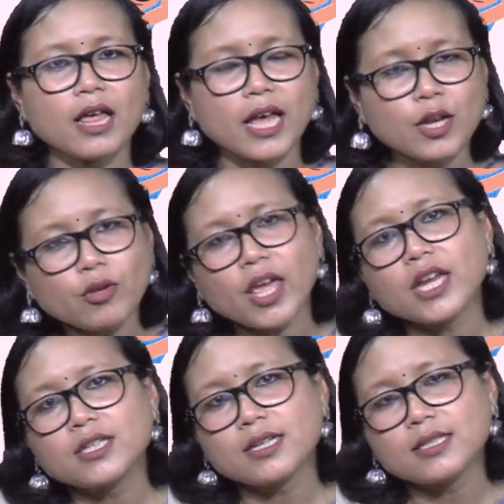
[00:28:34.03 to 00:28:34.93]

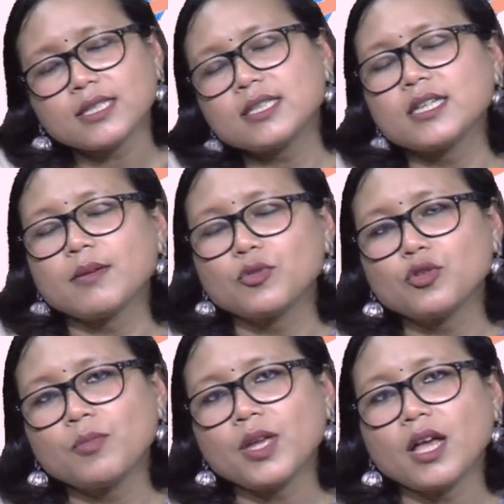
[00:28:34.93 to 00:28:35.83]
education system
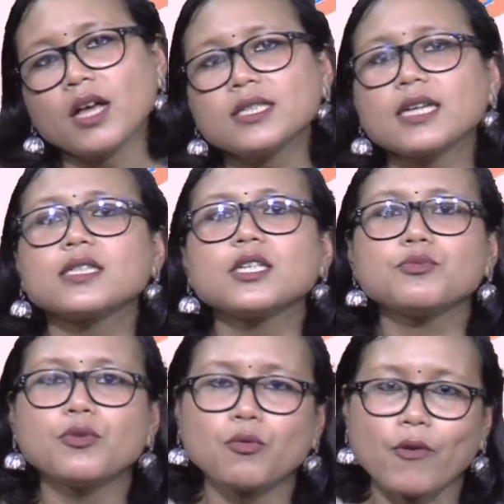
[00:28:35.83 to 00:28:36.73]
to be a
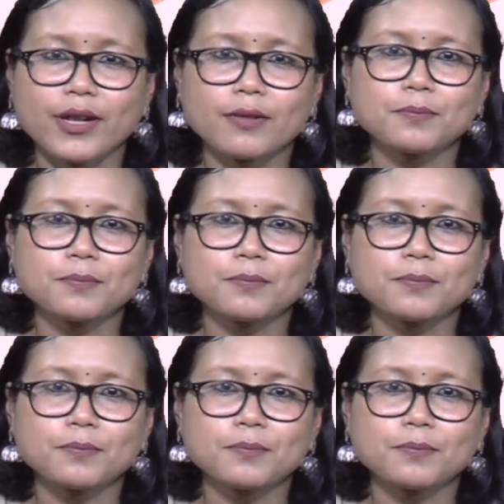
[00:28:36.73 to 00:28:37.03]
successful one.